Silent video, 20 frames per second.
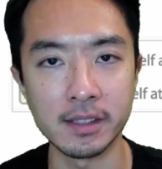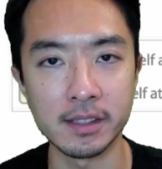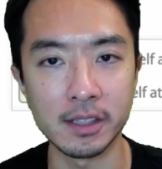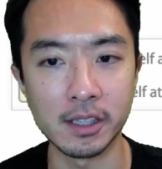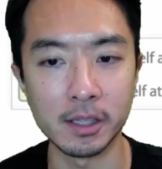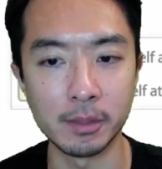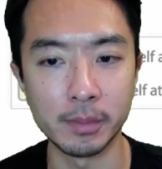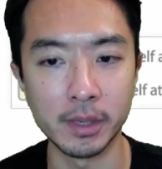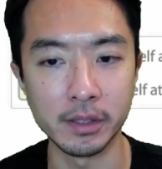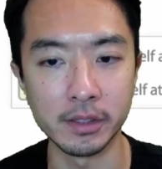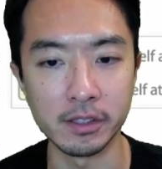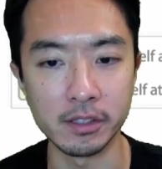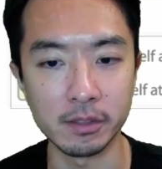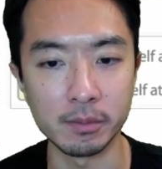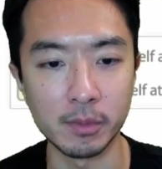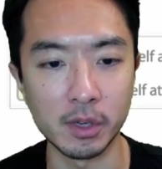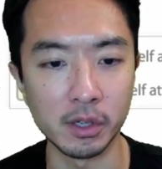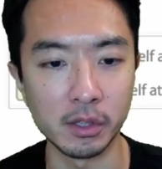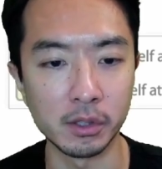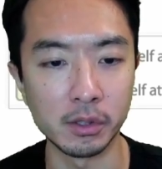out about this
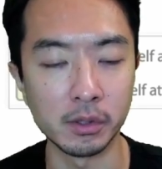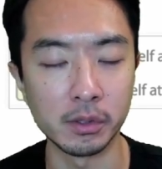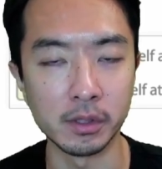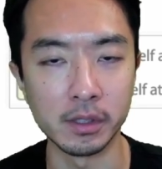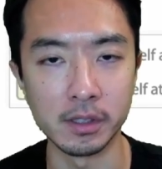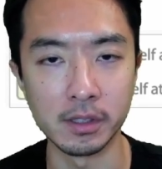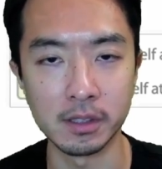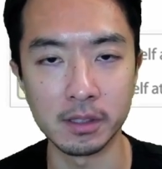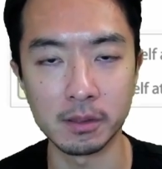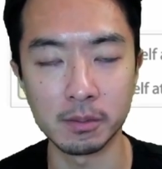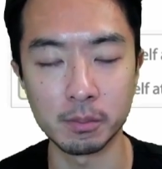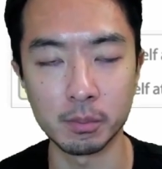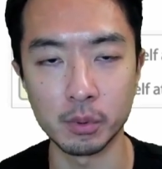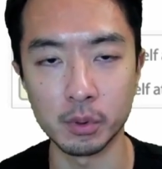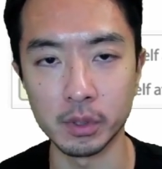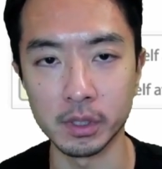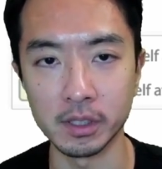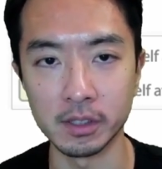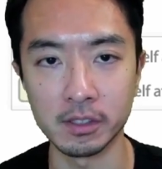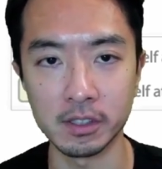model. It's
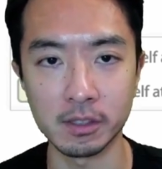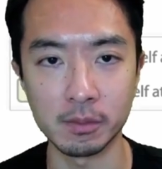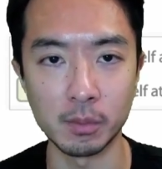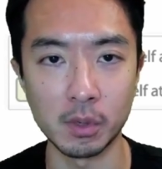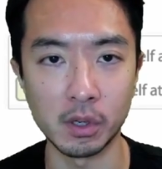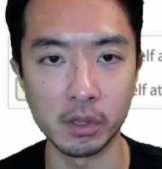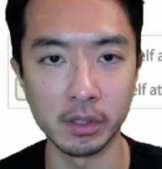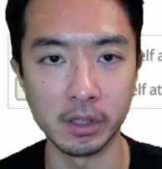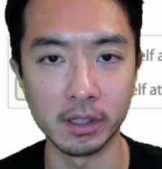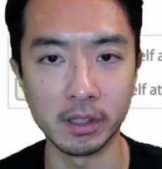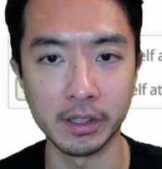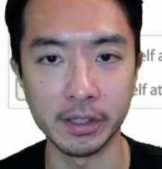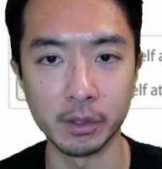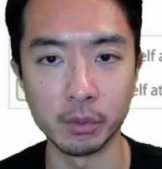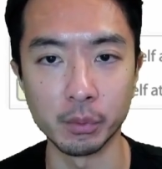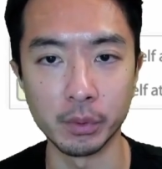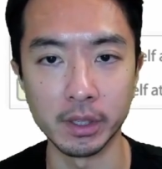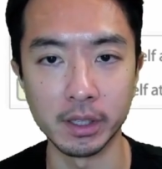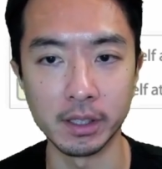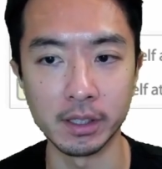pretty small and
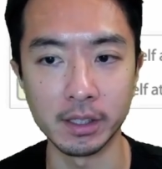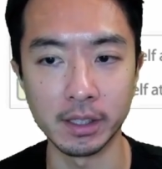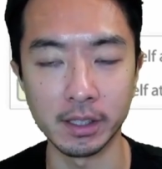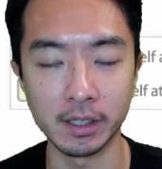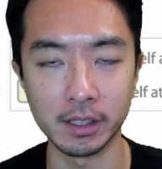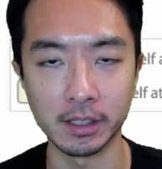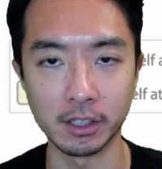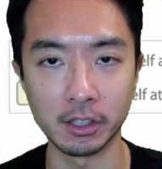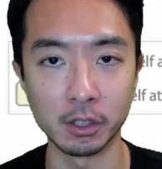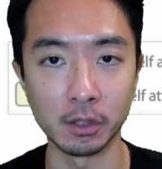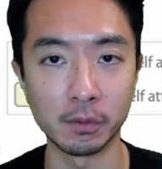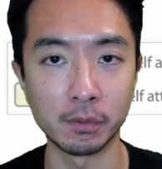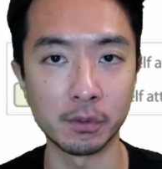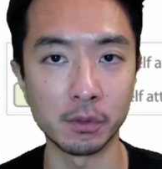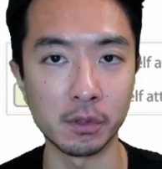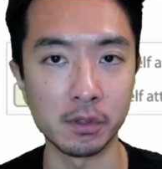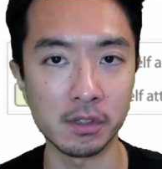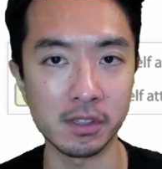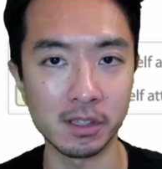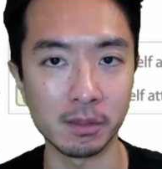lightweight and good
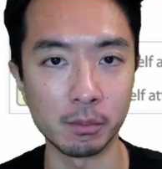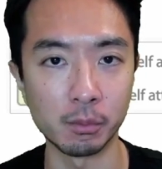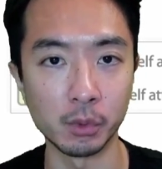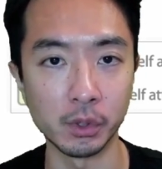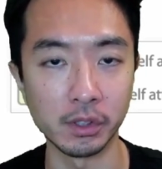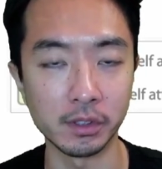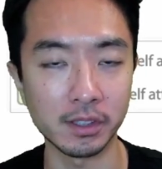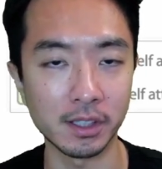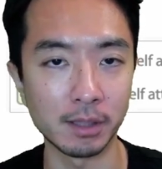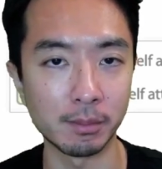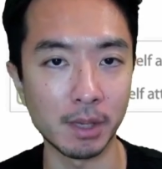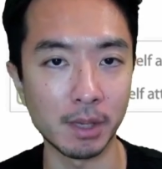for some real-time